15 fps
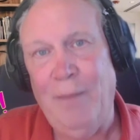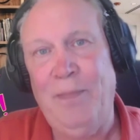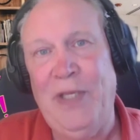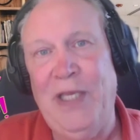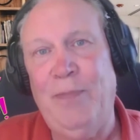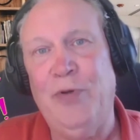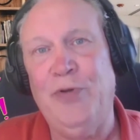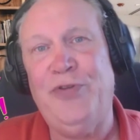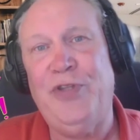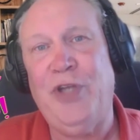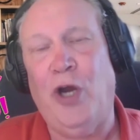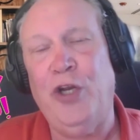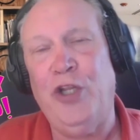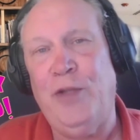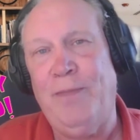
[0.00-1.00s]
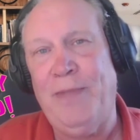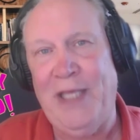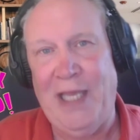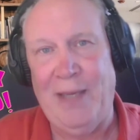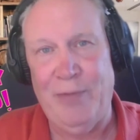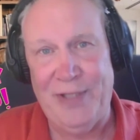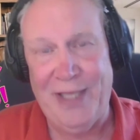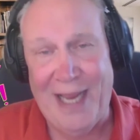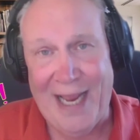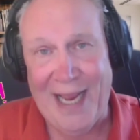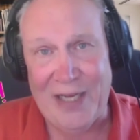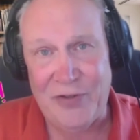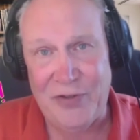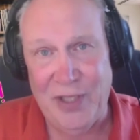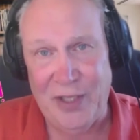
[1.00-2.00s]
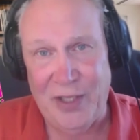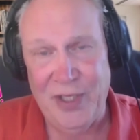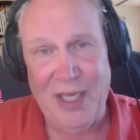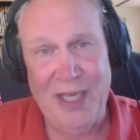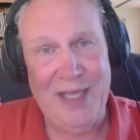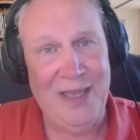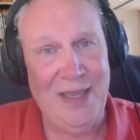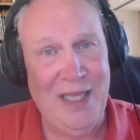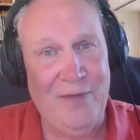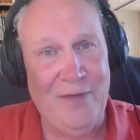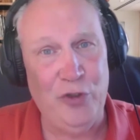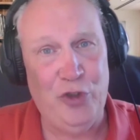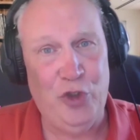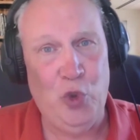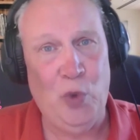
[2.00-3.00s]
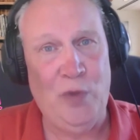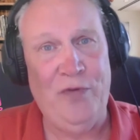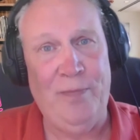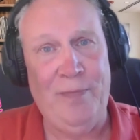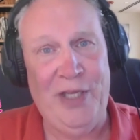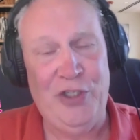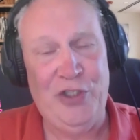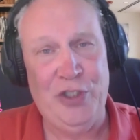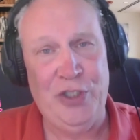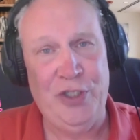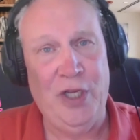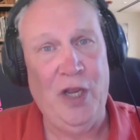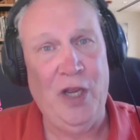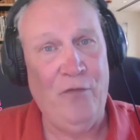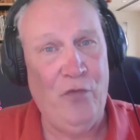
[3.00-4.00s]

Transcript: people started to be able to access level 2 information